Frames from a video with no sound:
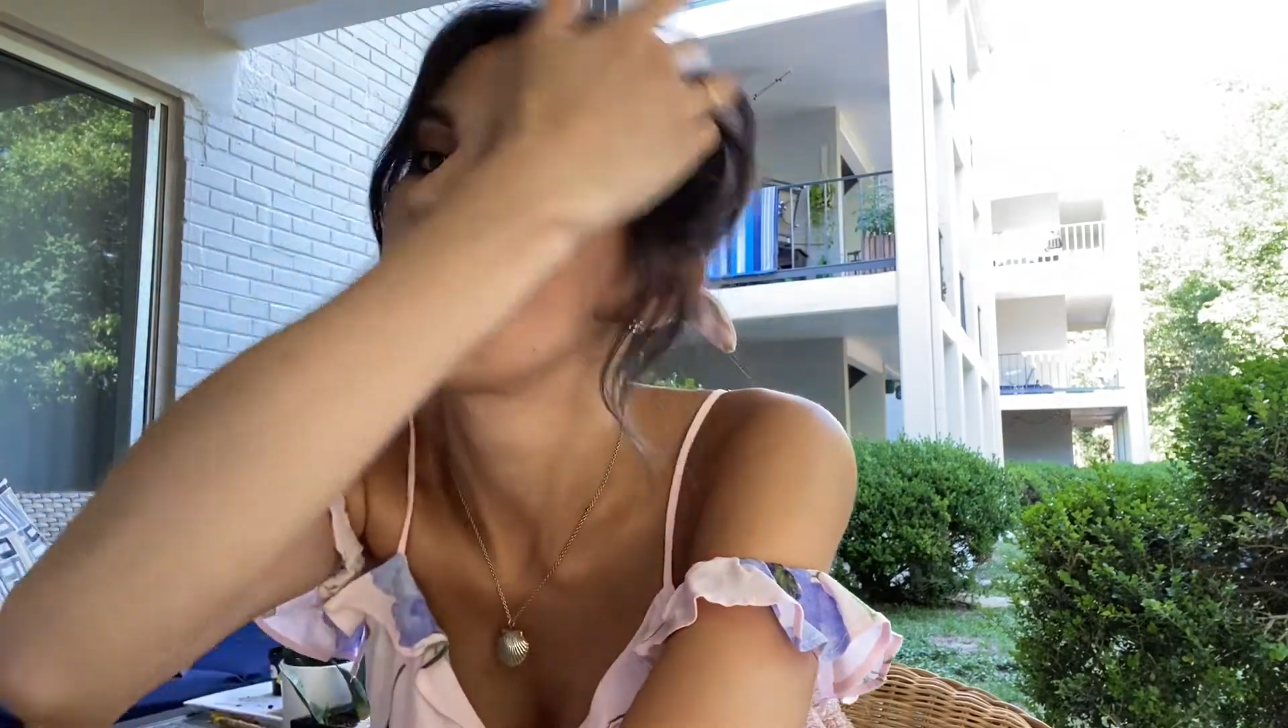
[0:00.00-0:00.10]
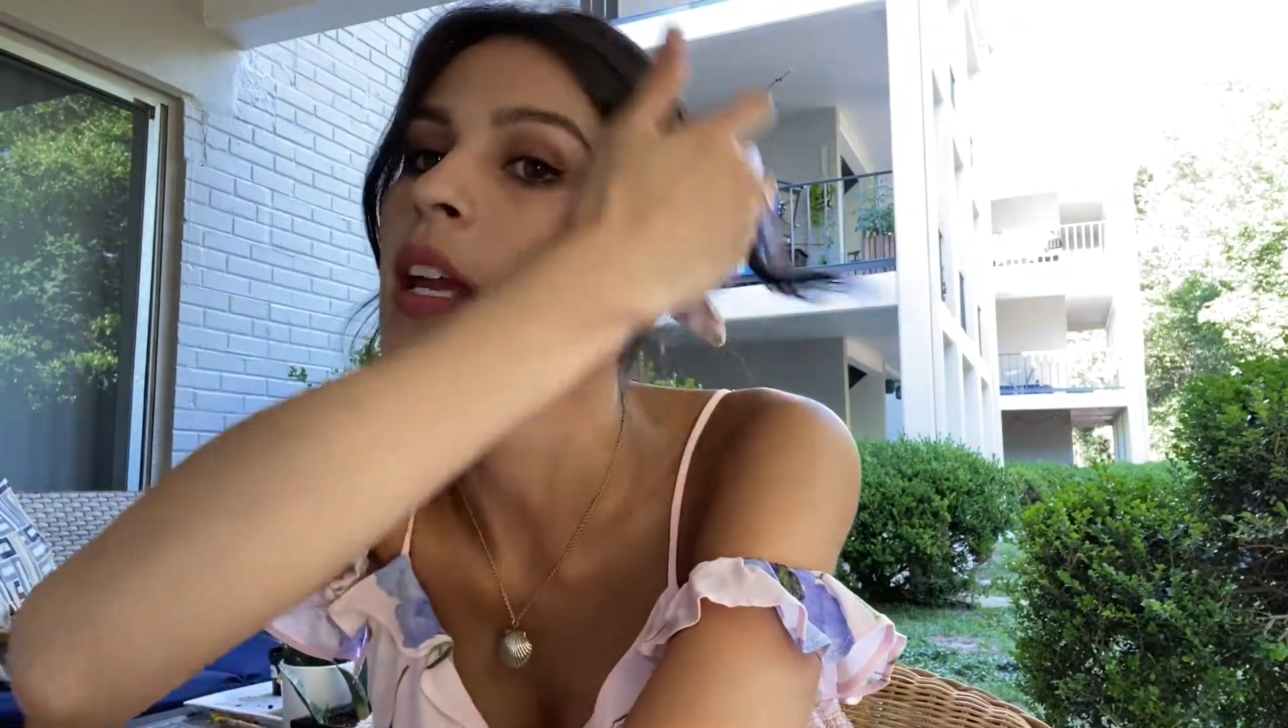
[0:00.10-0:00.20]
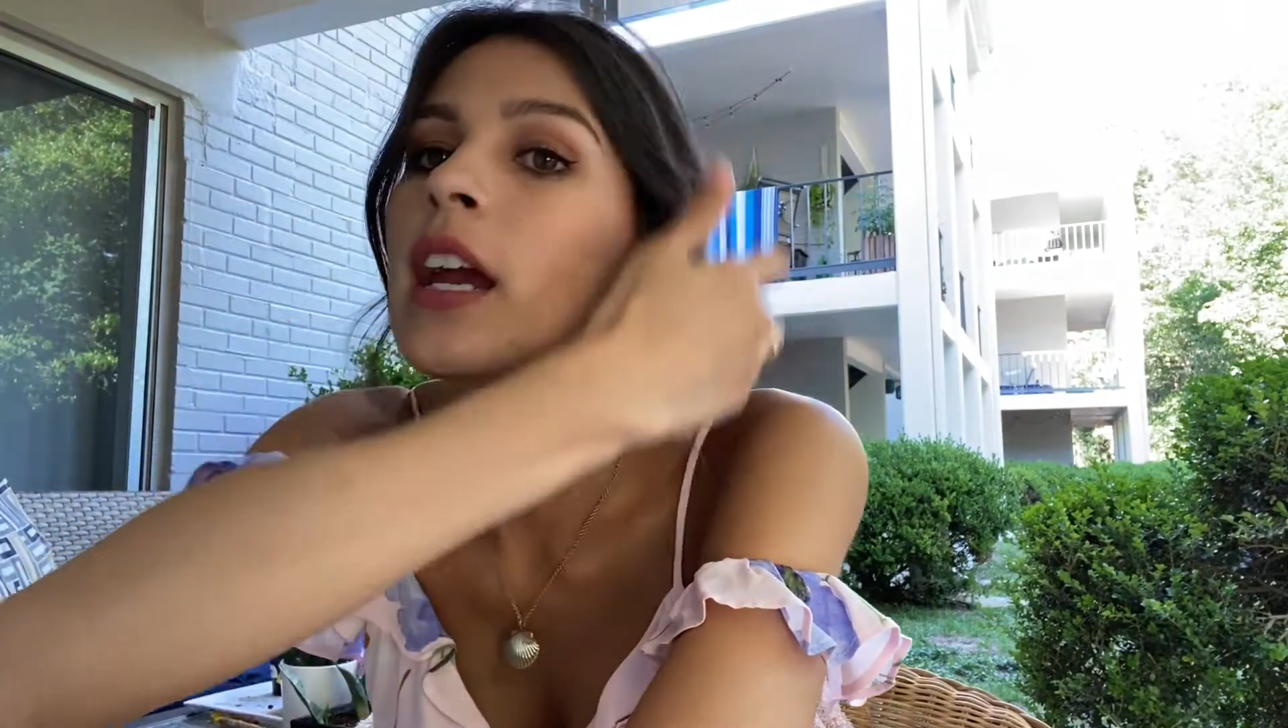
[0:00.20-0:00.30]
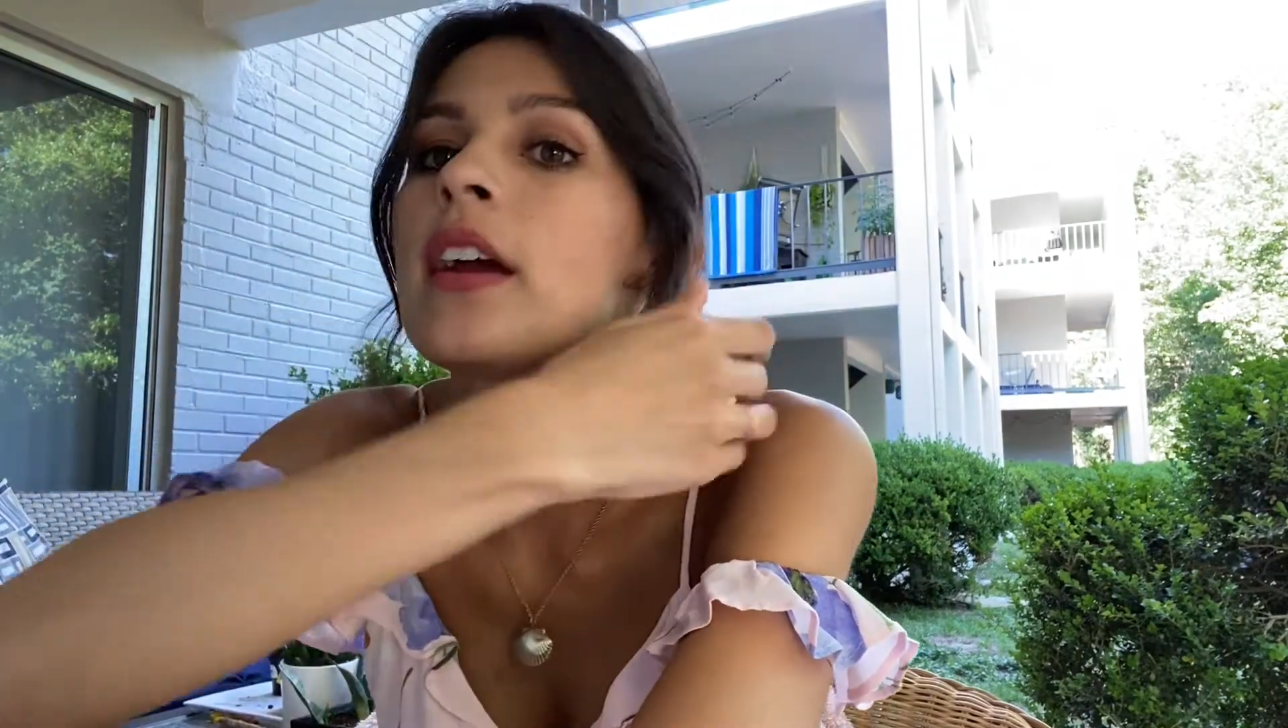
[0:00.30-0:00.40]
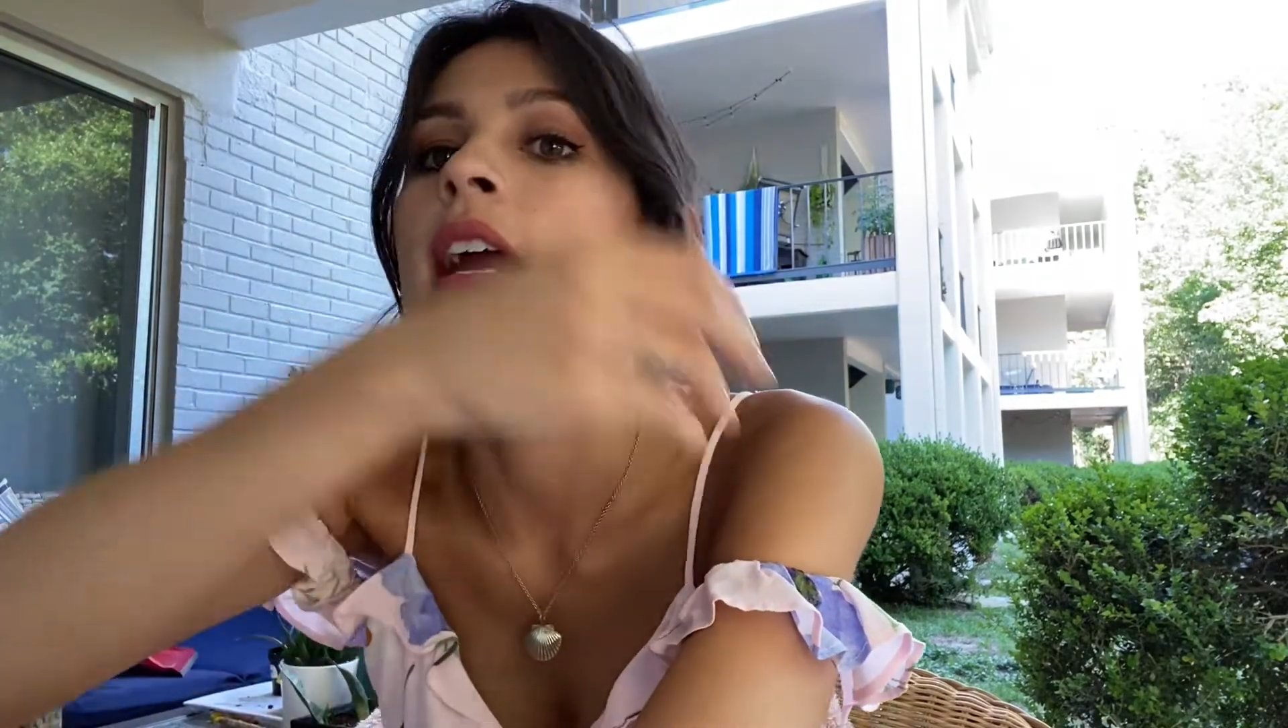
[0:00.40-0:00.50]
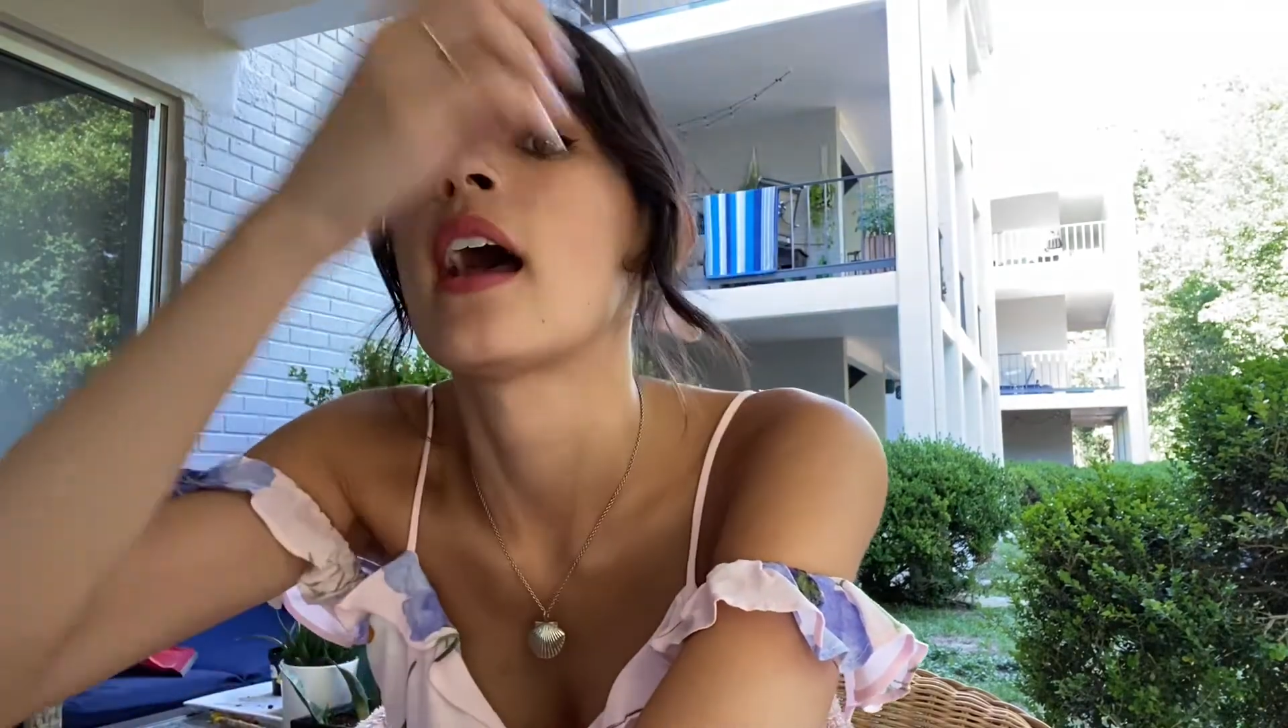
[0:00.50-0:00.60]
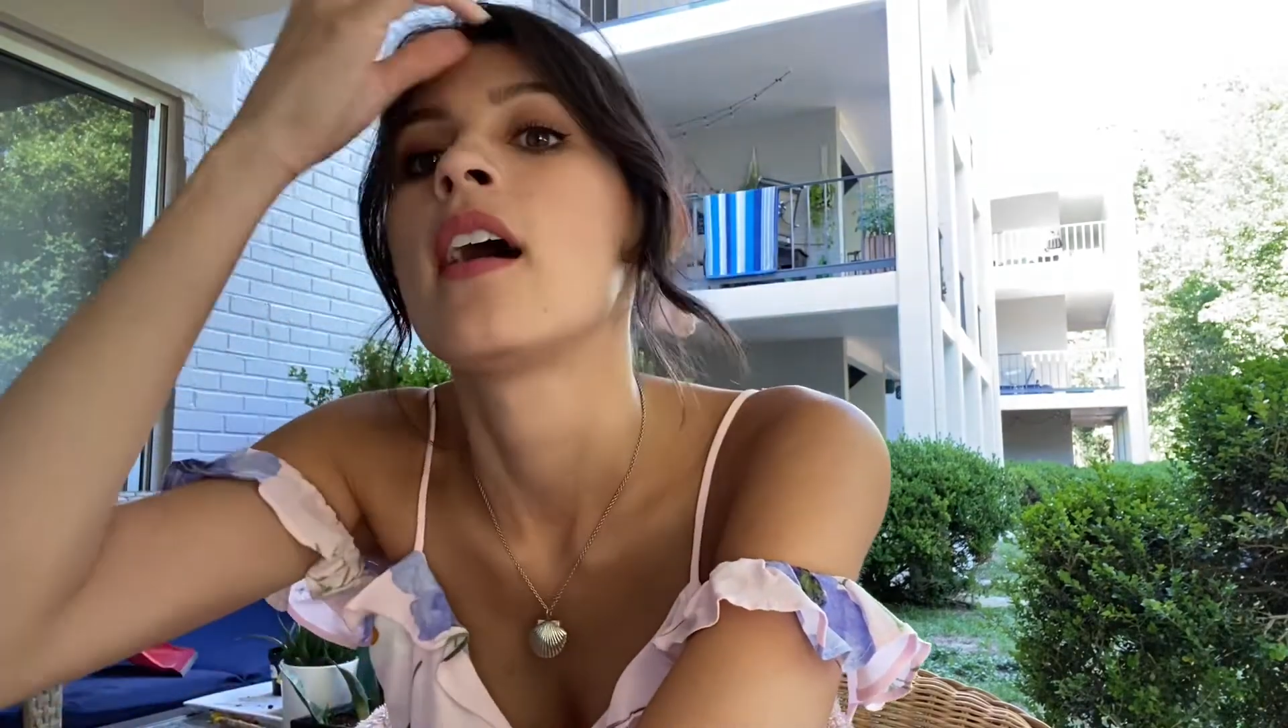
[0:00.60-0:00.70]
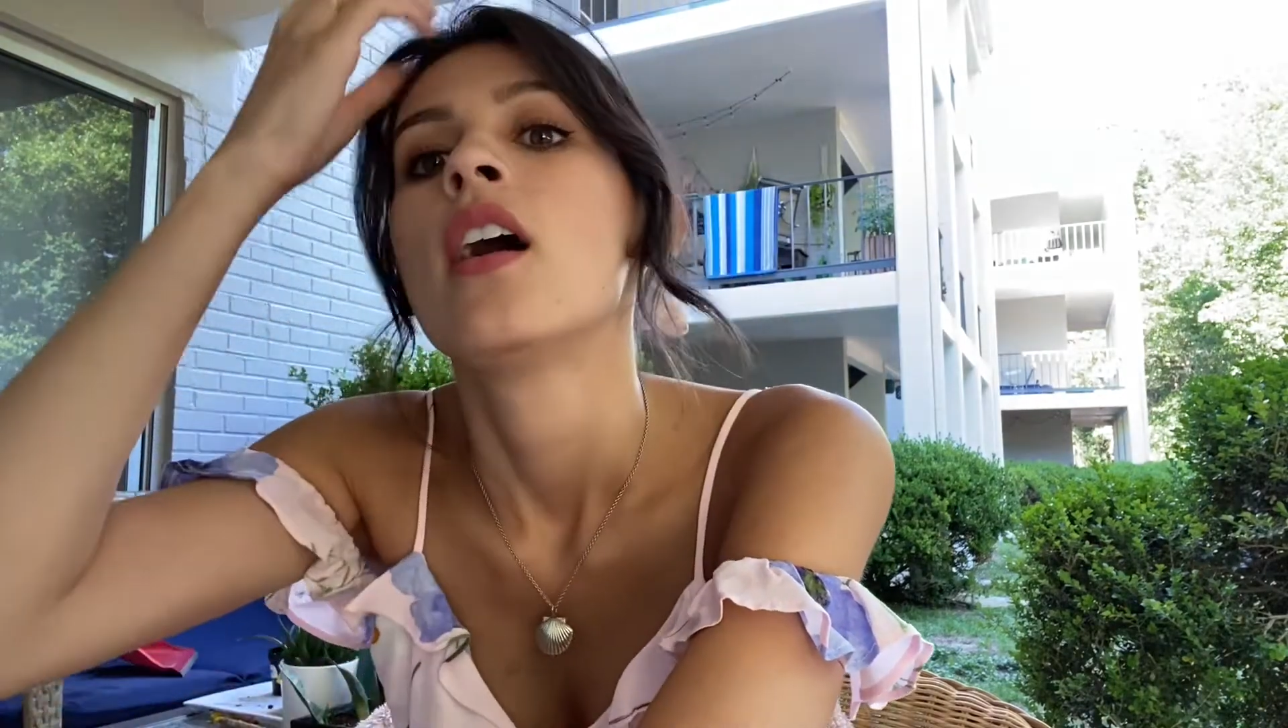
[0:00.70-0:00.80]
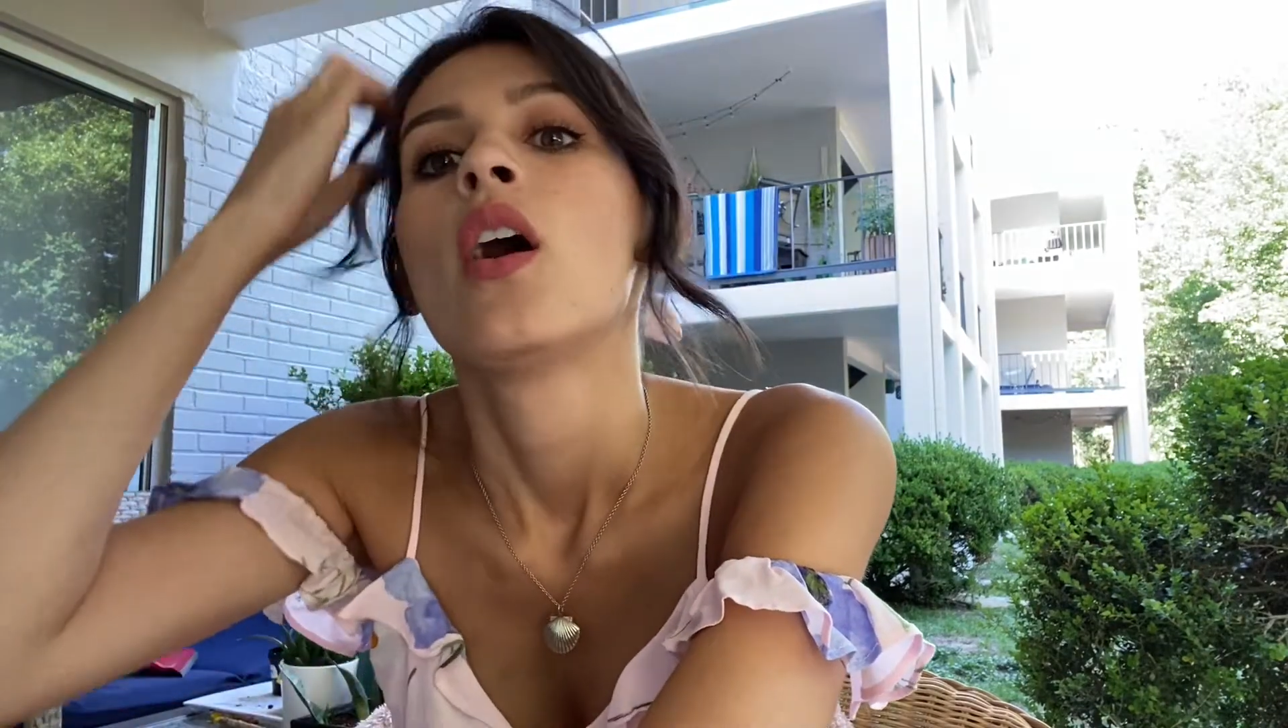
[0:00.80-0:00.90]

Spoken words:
Eukarya,